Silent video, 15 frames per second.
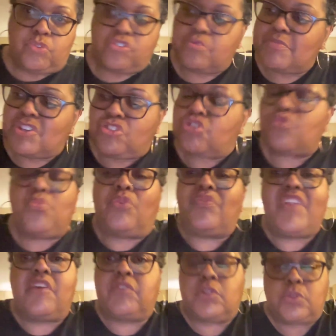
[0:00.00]
which means you will
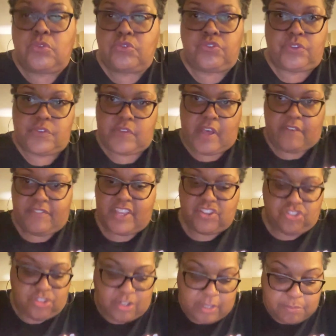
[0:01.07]
never lose your
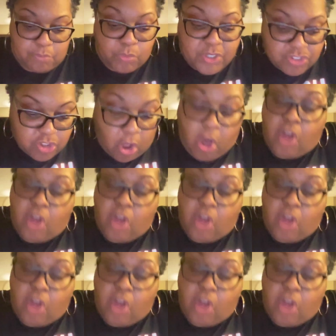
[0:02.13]
salvation and which